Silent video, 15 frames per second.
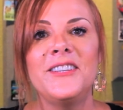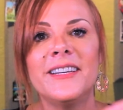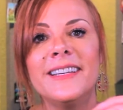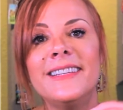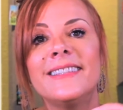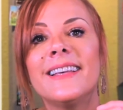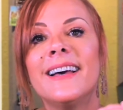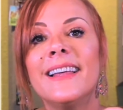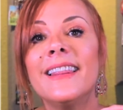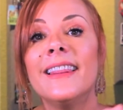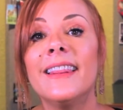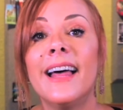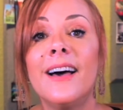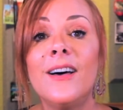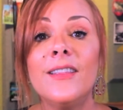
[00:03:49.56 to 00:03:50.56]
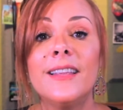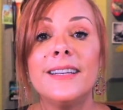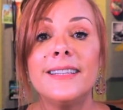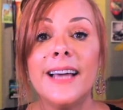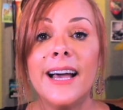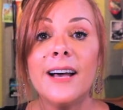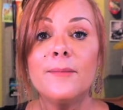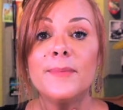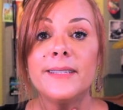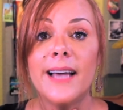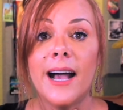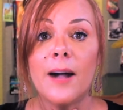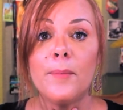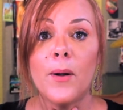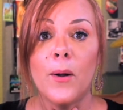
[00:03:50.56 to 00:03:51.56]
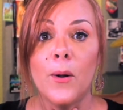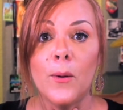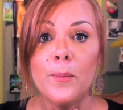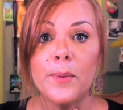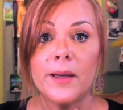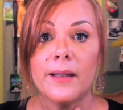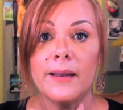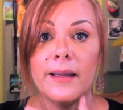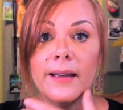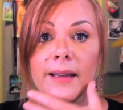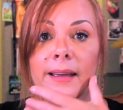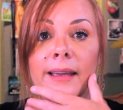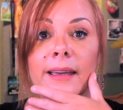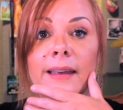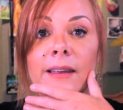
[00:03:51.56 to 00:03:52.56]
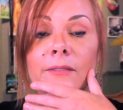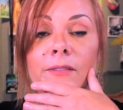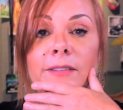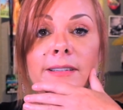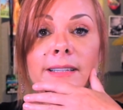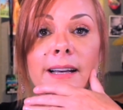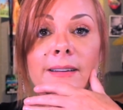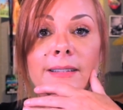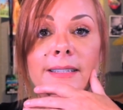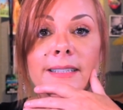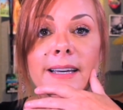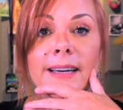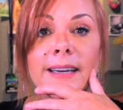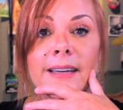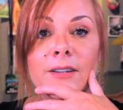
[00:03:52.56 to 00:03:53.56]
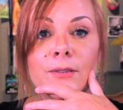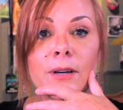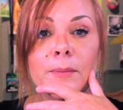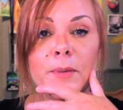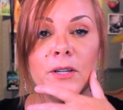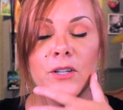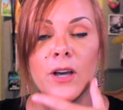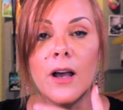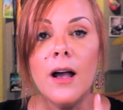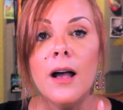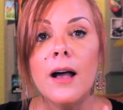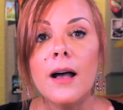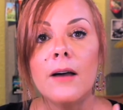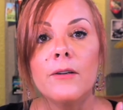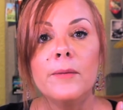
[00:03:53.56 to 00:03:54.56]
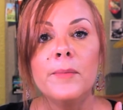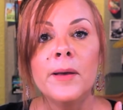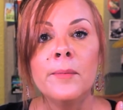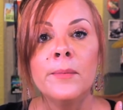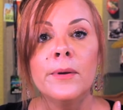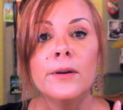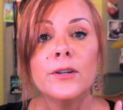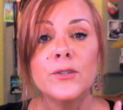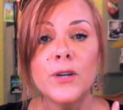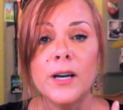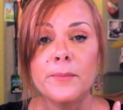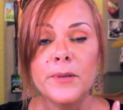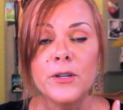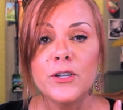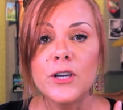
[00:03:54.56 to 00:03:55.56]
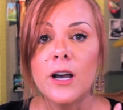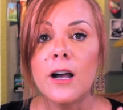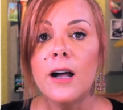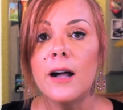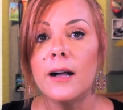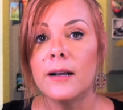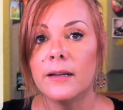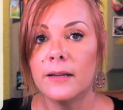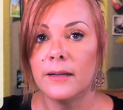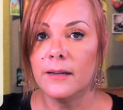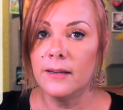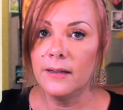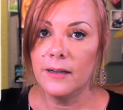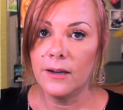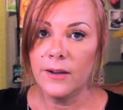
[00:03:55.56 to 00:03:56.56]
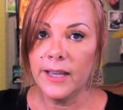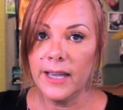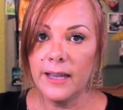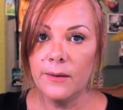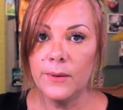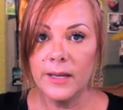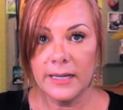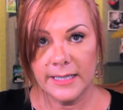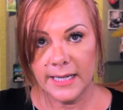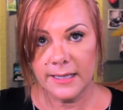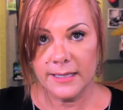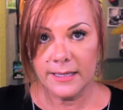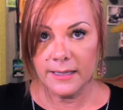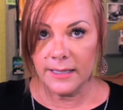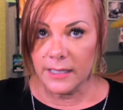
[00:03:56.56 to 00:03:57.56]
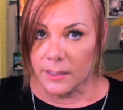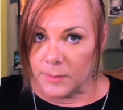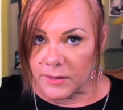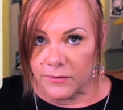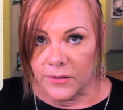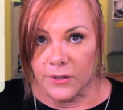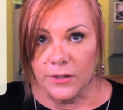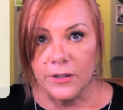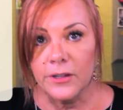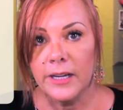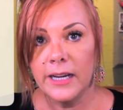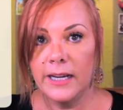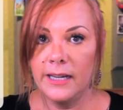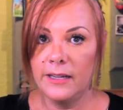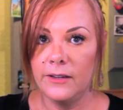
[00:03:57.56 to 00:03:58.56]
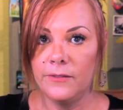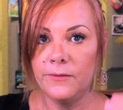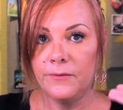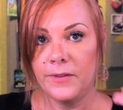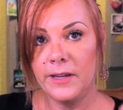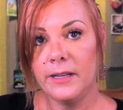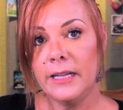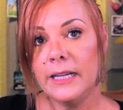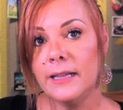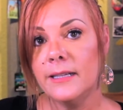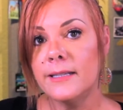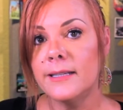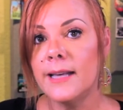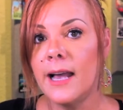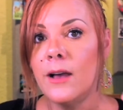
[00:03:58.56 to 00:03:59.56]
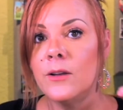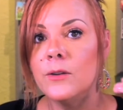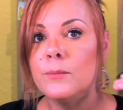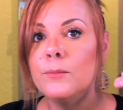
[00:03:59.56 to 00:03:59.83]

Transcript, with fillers: Just allow the tap tap open. And if it sounds tight, drop your jaw. Remember, drop your jaw. Okay, we're going to take this a little bit further. Feeling the sound